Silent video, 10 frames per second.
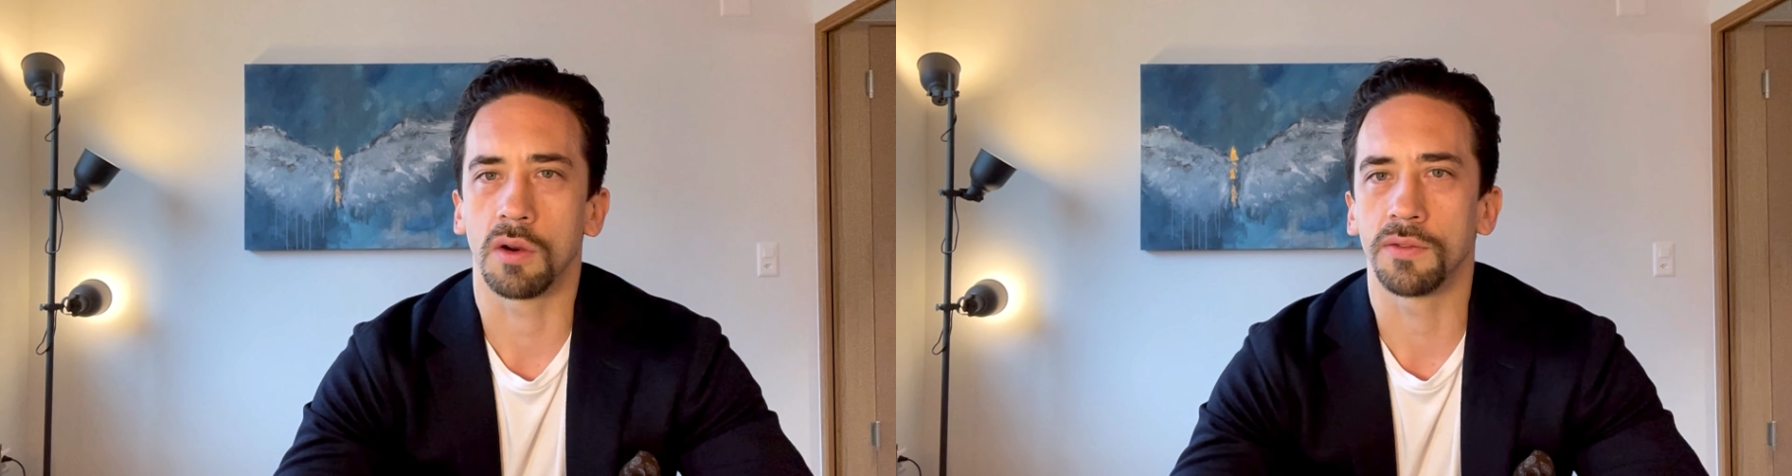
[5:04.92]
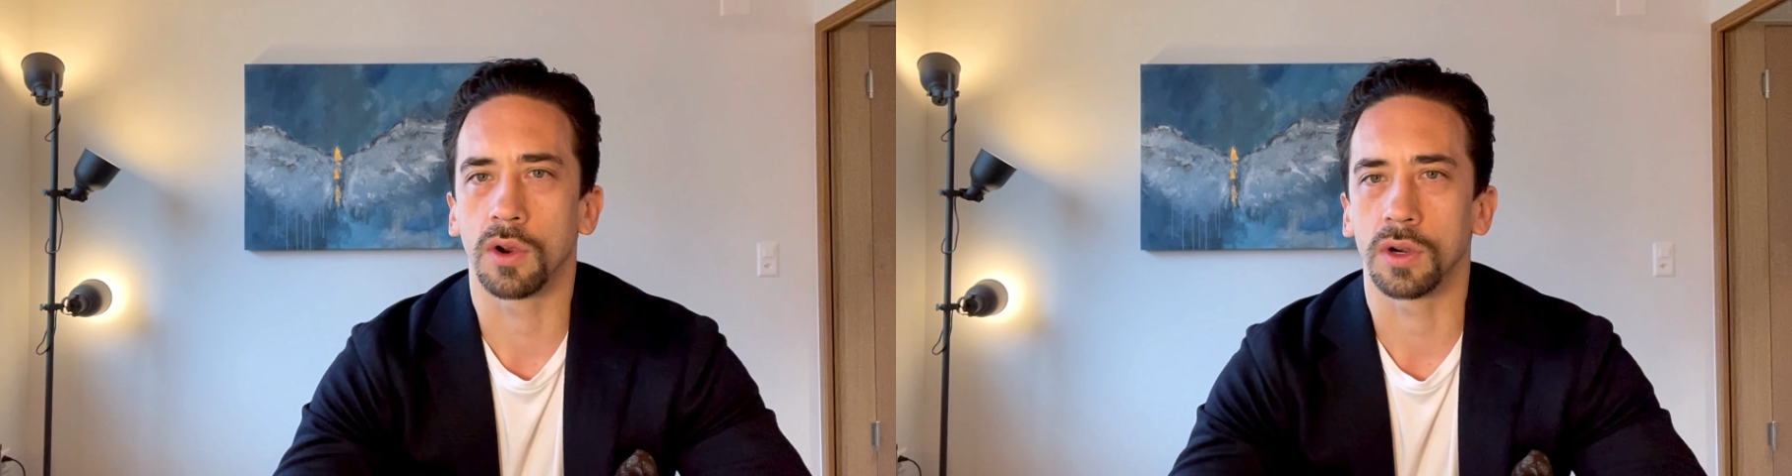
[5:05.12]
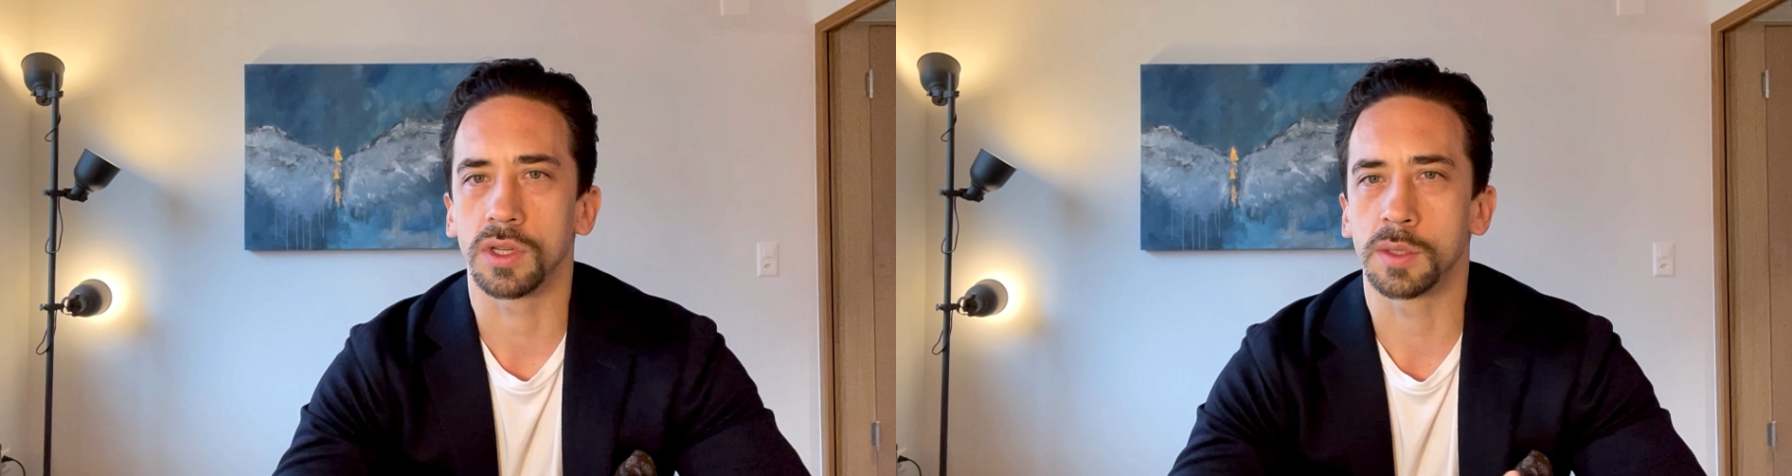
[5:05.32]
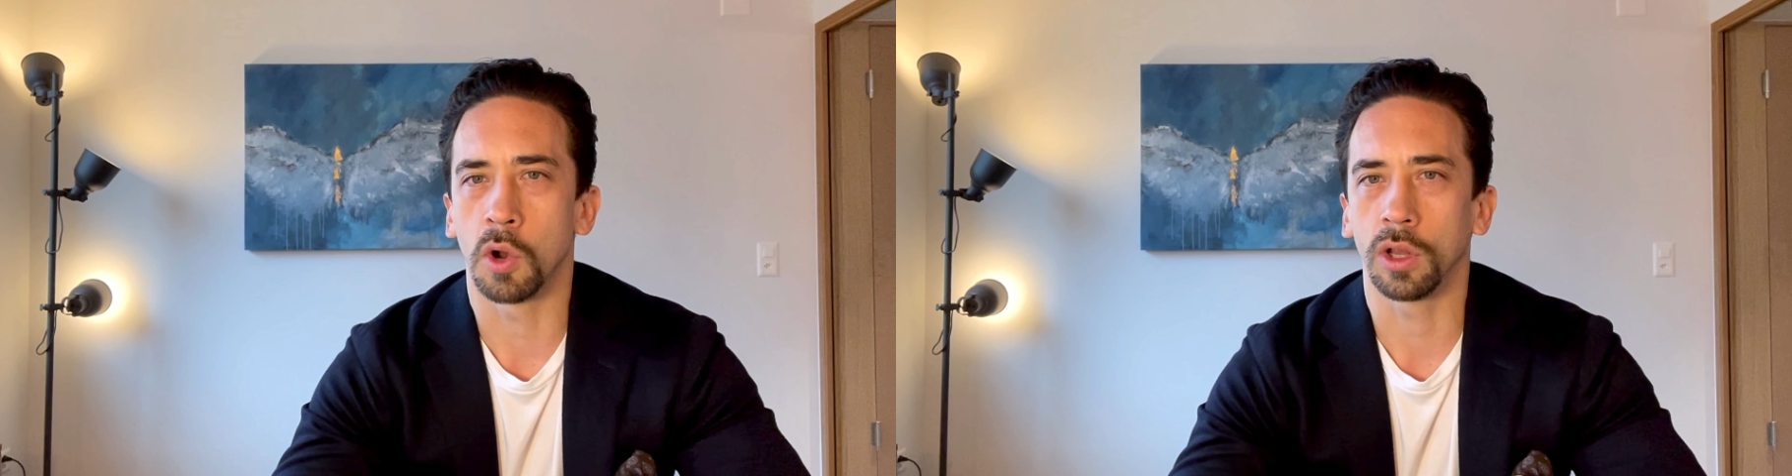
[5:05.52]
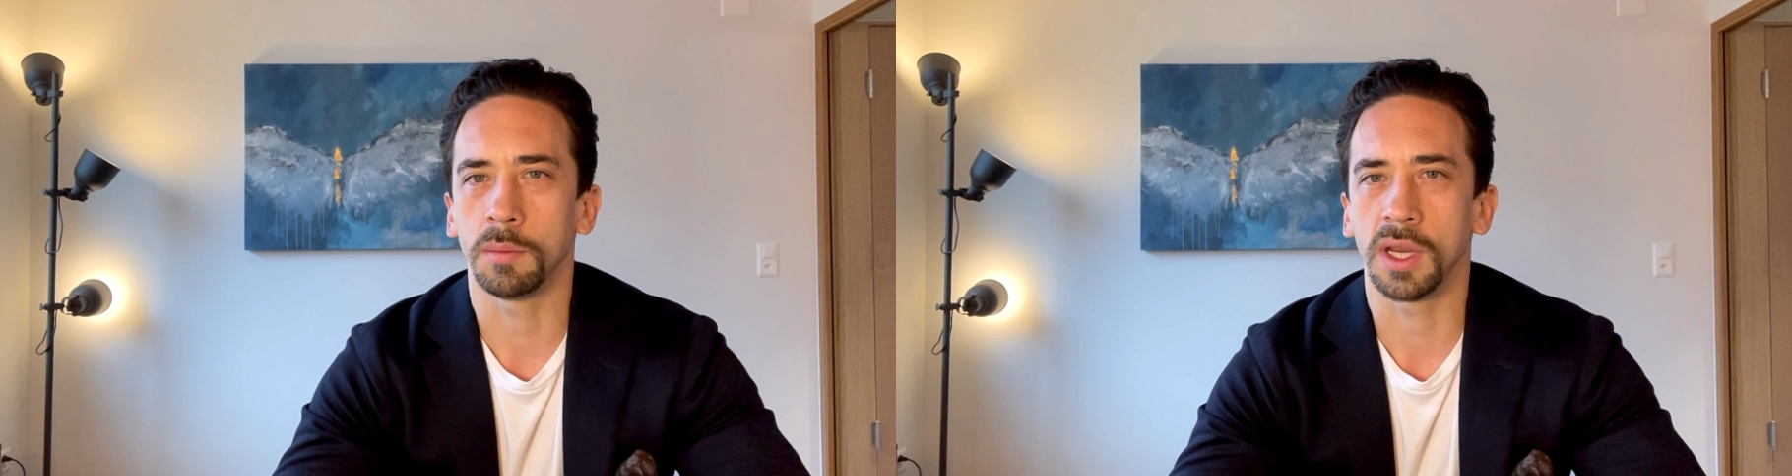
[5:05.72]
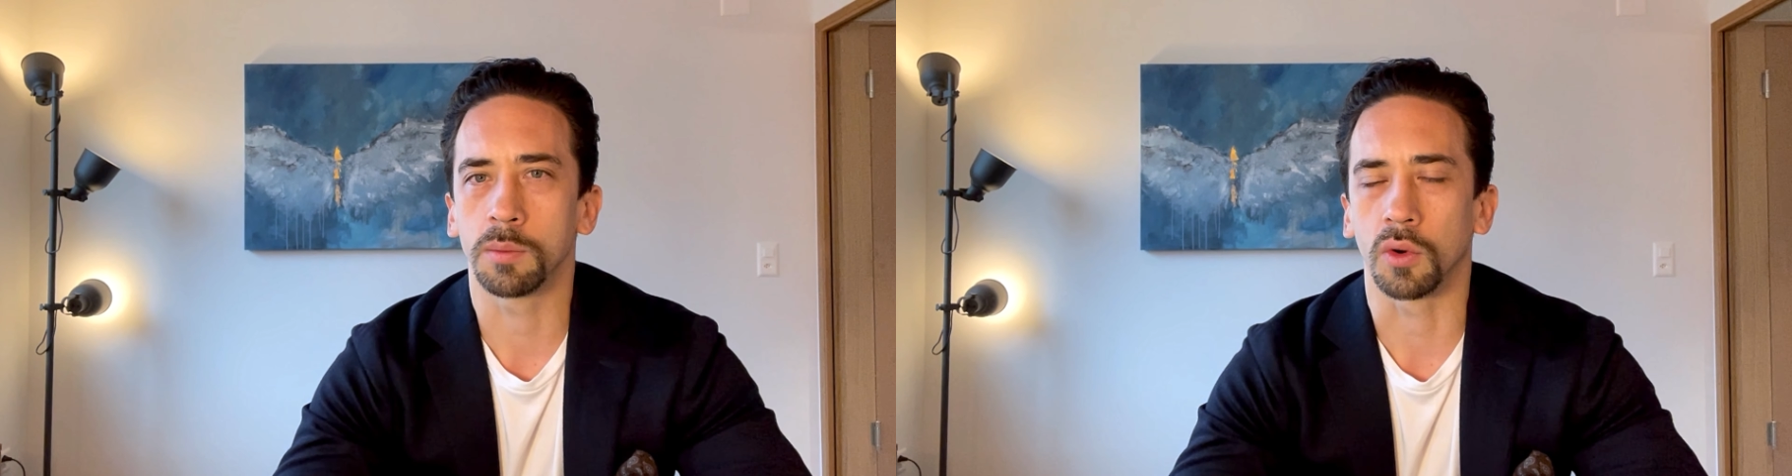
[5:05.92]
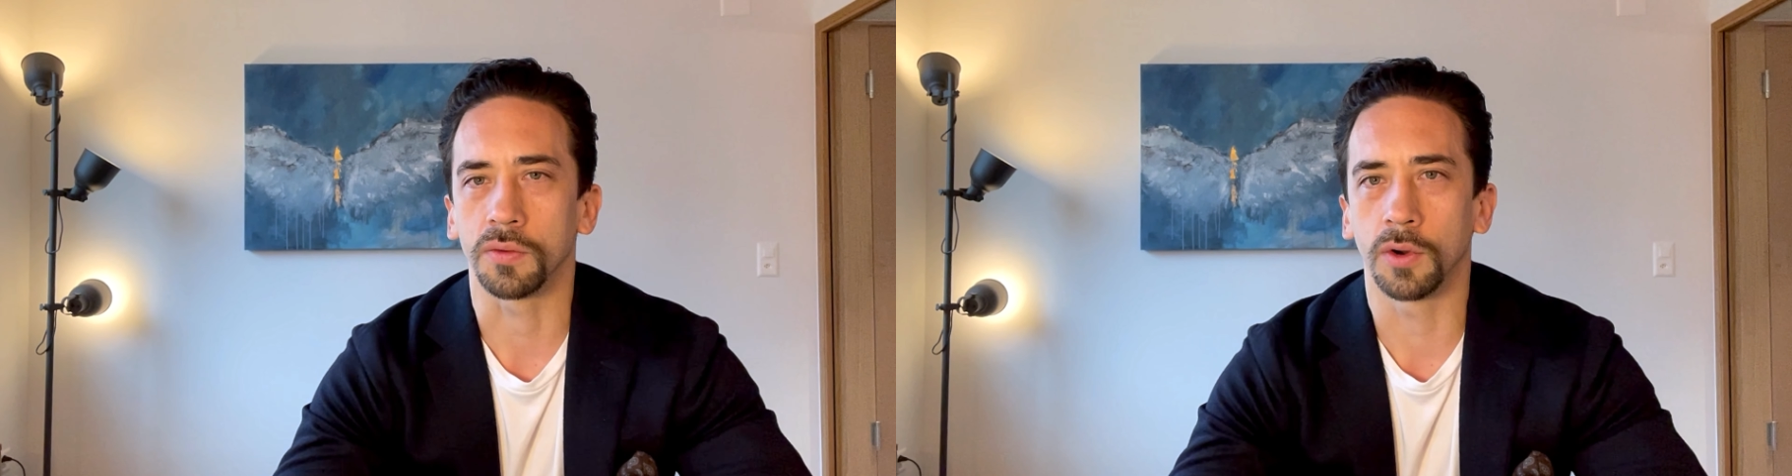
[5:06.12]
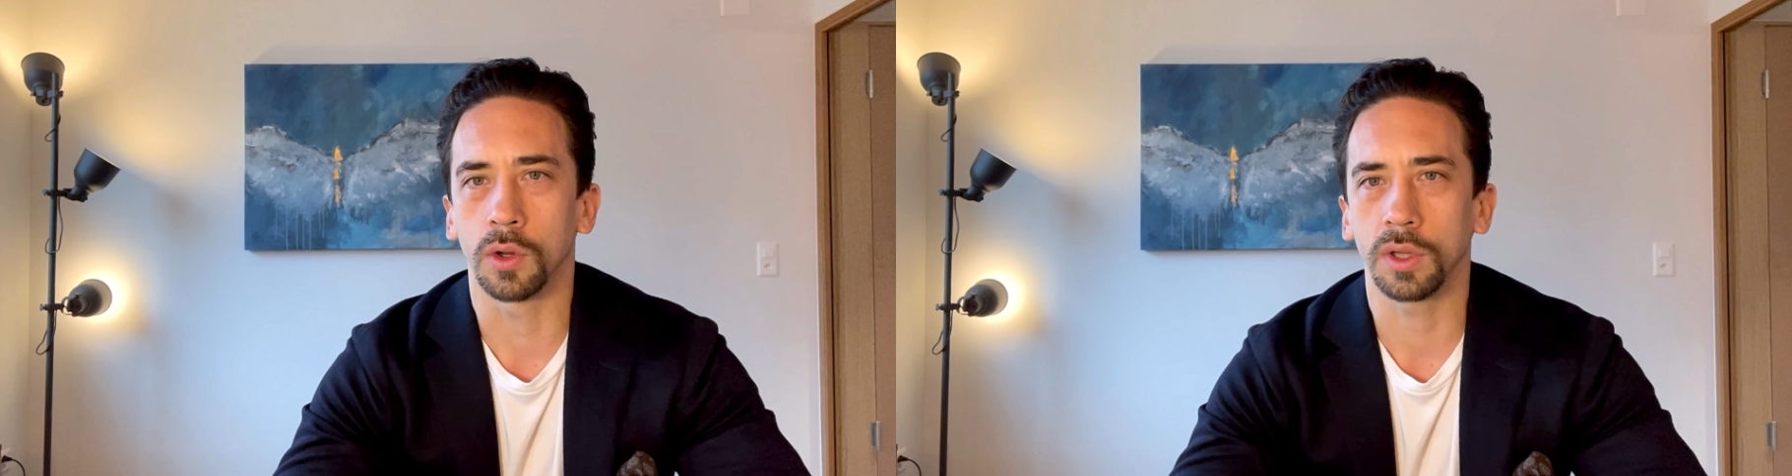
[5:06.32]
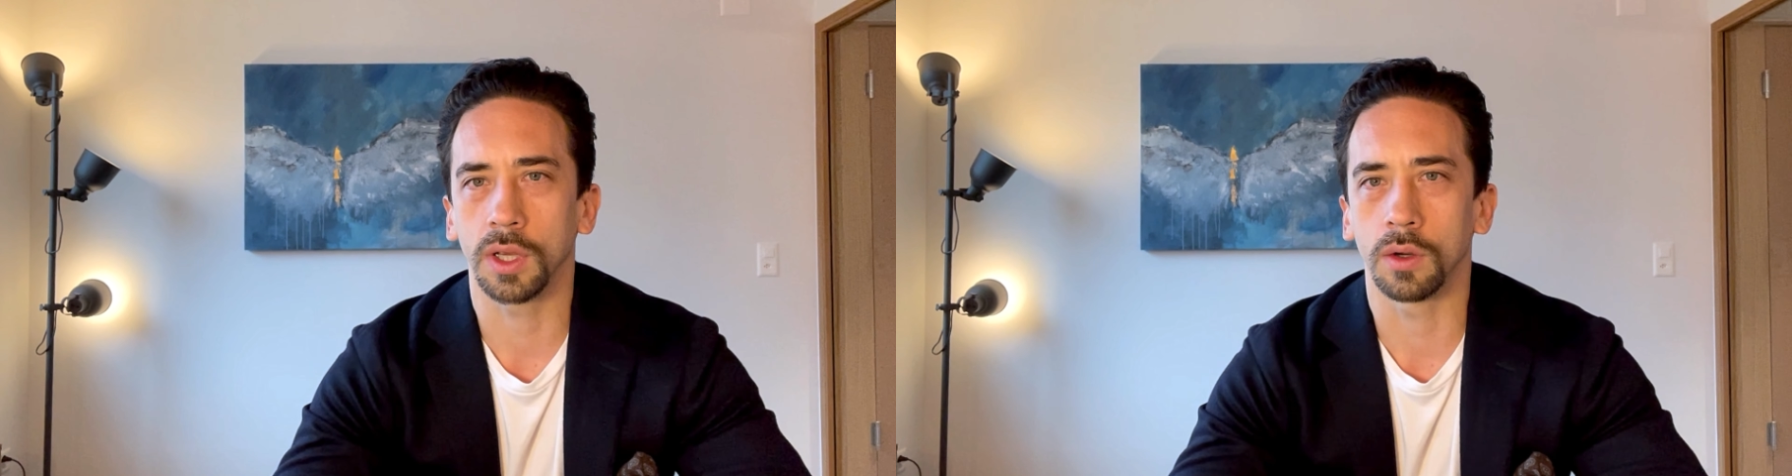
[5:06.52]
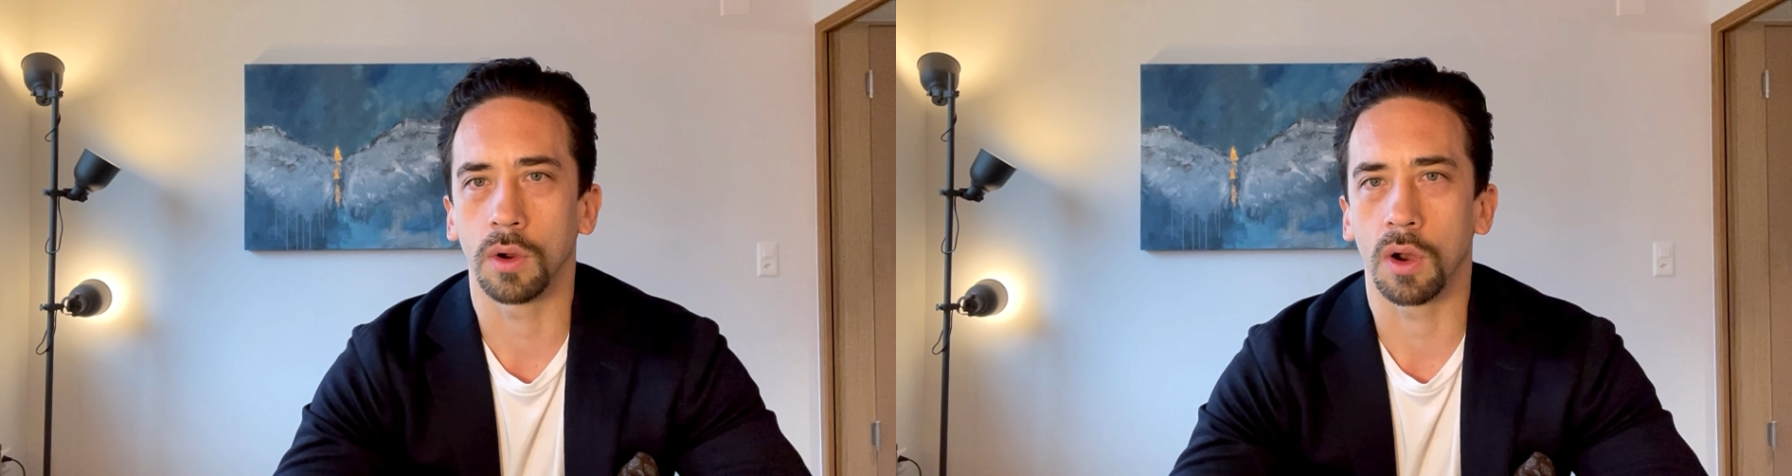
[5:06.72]
of our small and mid
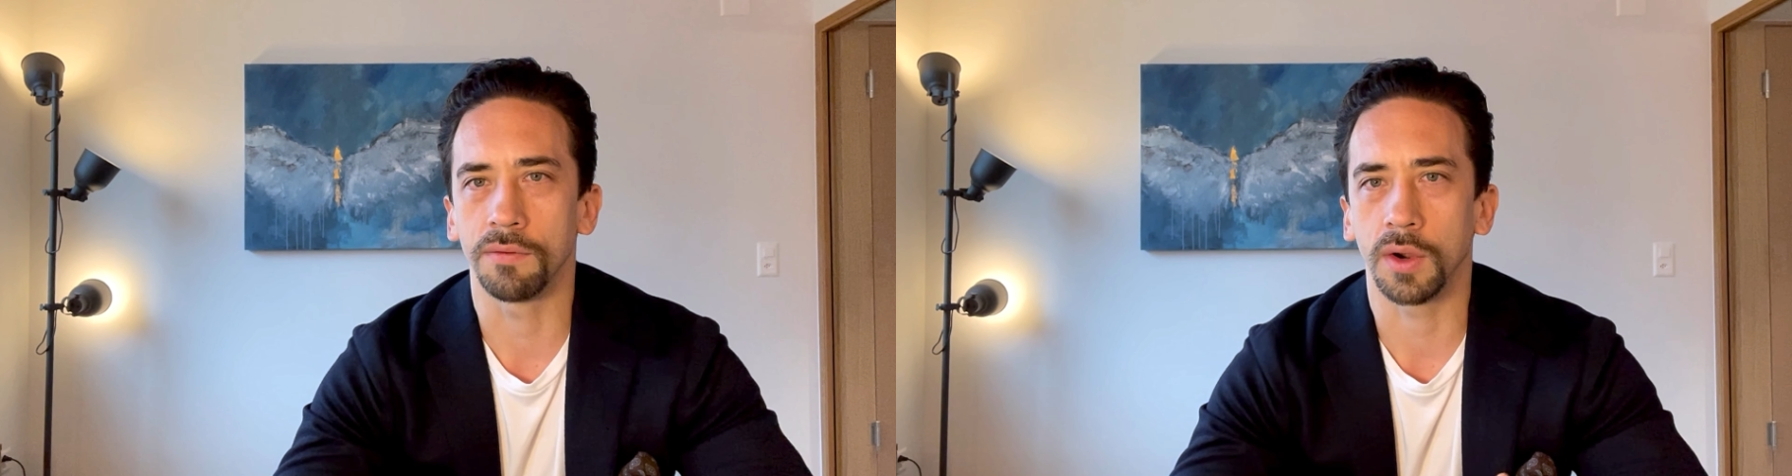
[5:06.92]
portfolio are